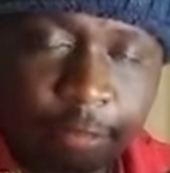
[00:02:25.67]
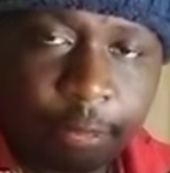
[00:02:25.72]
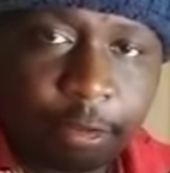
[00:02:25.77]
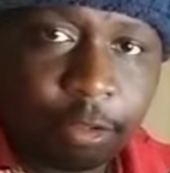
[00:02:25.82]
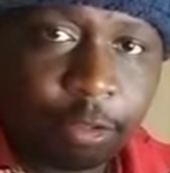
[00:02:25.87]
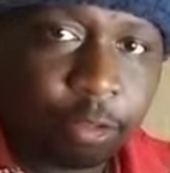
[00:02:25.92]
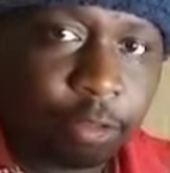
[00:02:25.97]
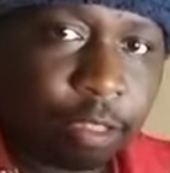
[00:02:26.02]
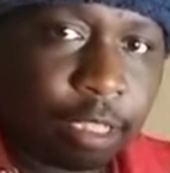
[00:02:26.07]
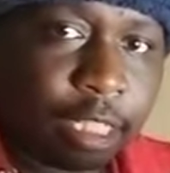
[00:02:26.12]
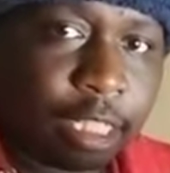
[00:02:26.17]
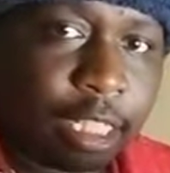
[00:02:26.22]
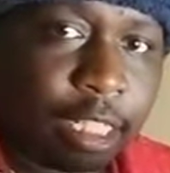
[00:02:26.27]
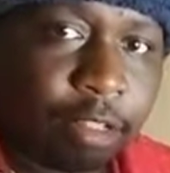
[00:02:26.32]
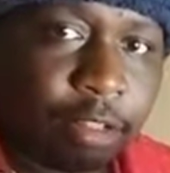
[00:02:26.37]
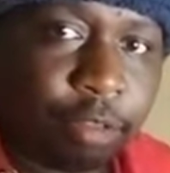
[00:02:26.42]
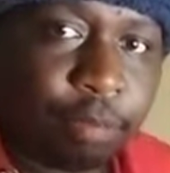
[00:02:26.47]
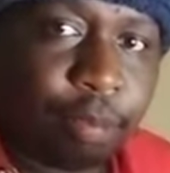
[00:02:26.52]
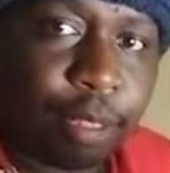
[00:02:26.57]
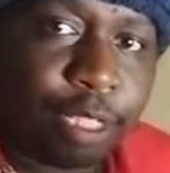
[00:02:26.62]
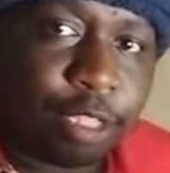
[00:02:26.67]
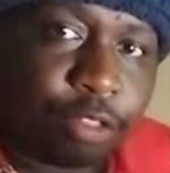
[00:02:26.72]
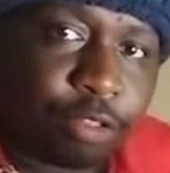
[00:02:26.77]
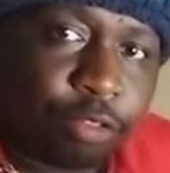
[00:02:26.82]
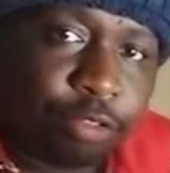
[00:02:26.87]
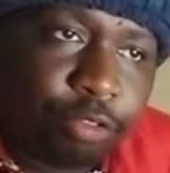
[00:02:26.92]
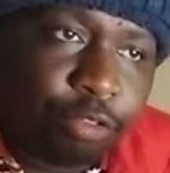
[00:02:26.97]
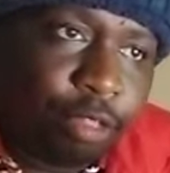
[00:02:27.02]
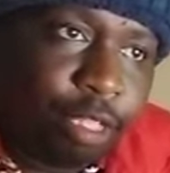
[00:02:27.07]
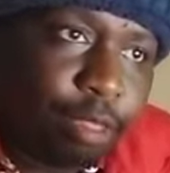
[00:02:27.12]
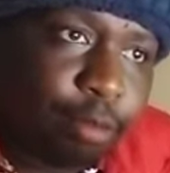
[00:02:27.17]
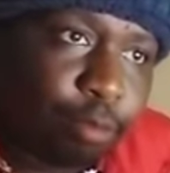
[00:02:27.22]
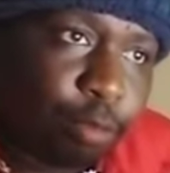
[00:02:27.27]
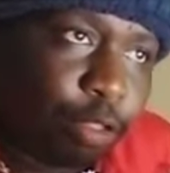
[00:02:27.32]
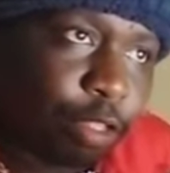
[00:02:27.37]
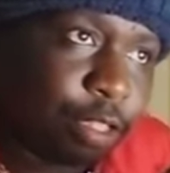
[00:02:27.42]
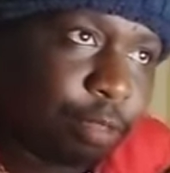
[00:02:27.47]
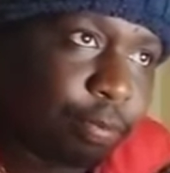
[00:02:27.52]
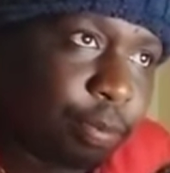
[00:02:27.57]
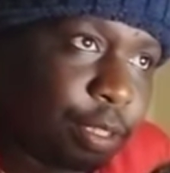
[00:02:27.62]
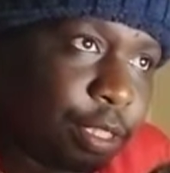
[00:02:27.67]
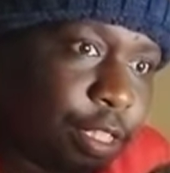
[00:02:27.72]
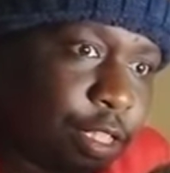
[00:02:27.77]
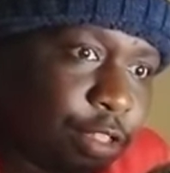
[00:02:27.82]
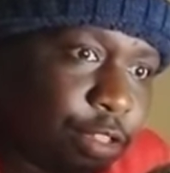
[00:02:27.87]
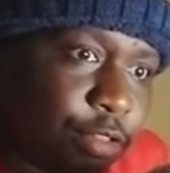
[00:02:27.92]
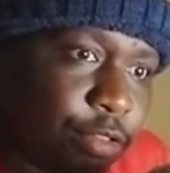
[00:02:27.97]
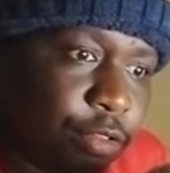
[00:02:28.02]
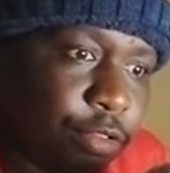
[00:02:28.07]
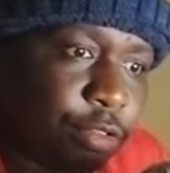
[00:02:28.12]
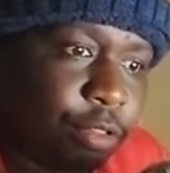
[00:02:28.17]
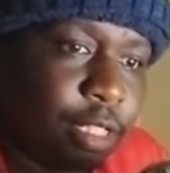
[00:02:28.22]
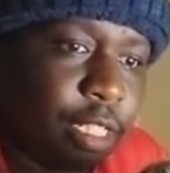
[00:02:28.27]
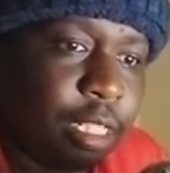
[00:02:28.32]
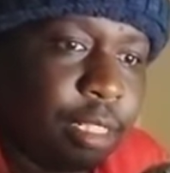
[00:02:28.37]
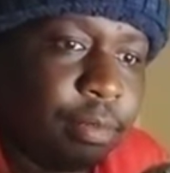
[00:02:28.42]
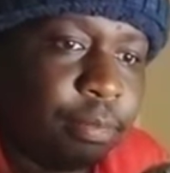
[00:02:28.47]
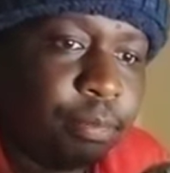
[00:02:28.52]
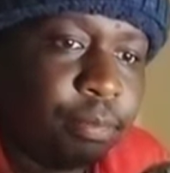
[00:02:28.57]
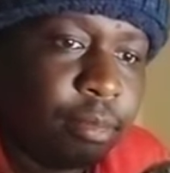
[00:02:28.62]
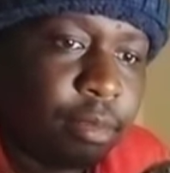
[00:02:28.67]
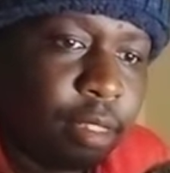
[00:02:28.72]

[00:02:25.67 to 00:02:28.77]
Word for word: found on the ground by children, more especially children,